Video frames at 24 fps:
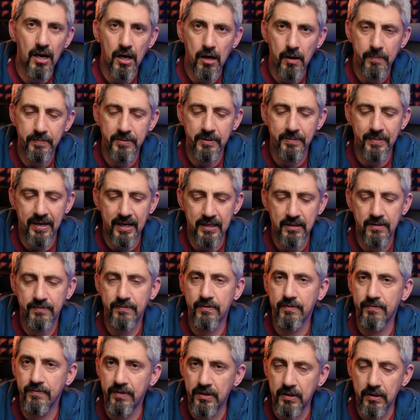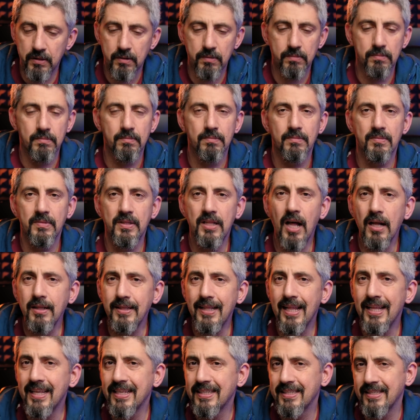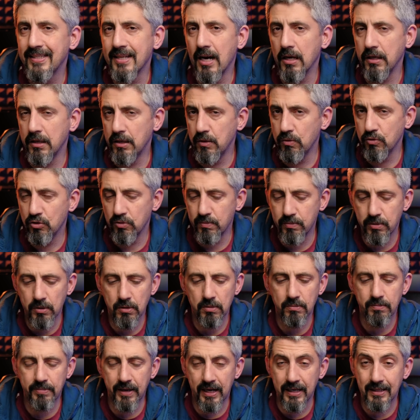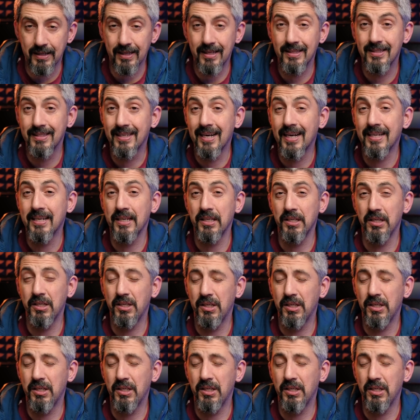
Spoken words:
optimized for video. Not that it's not usable, but it's got a